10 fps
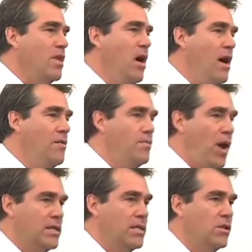the
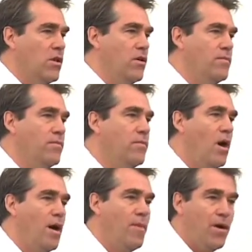Boston Globe,
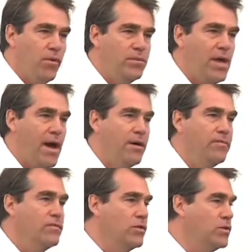my hometown.
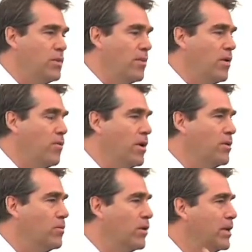It's the newspaper I wanted
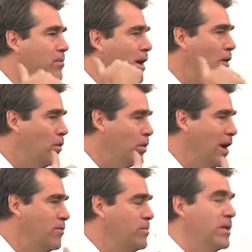to work in my whole
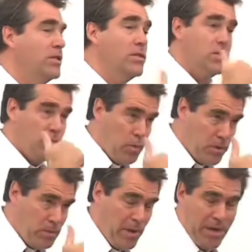life because of the
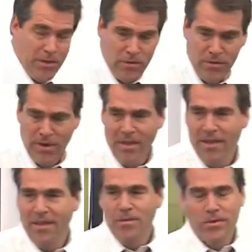sports page,
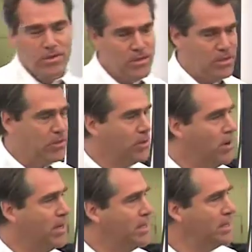which is still the
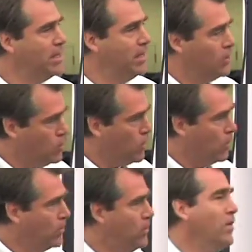greatest in the
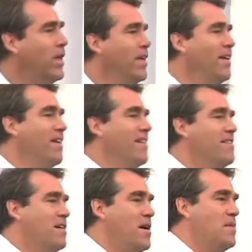world.
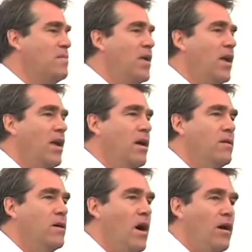
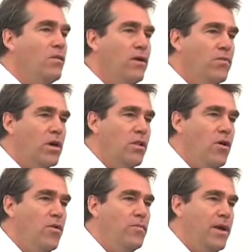And I love the
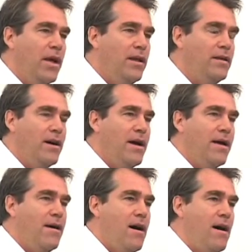Globe, and
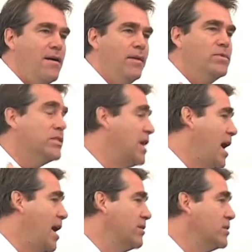I am
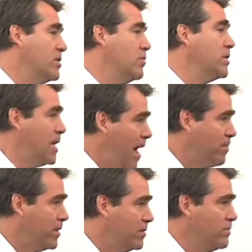sad to see what's
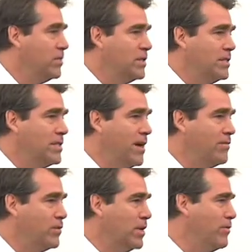happened, which is
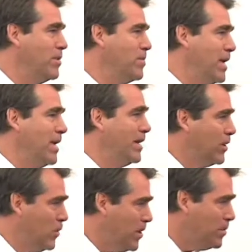after giving me an
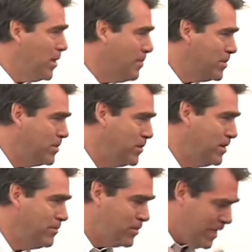incredible
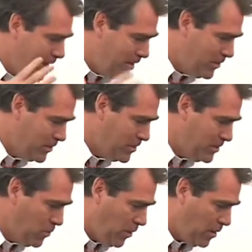opportunity for 10 years
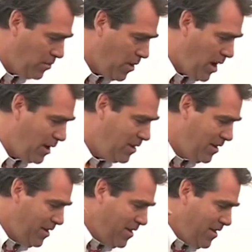to work abroad,
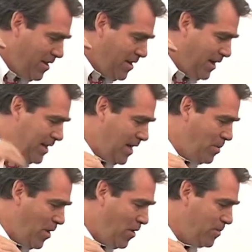I came
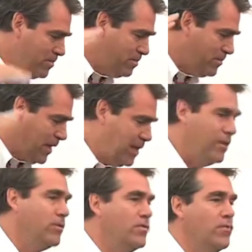home, they
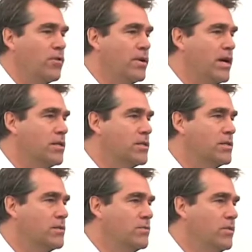killed the foreign
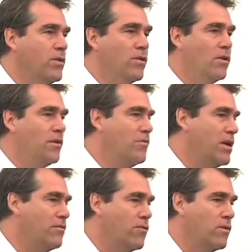desks. We no longer have
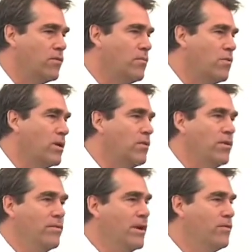any foreign reporting. We
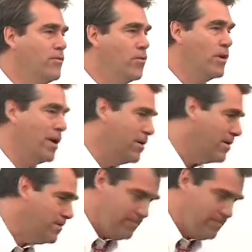don't even have a foreign editor.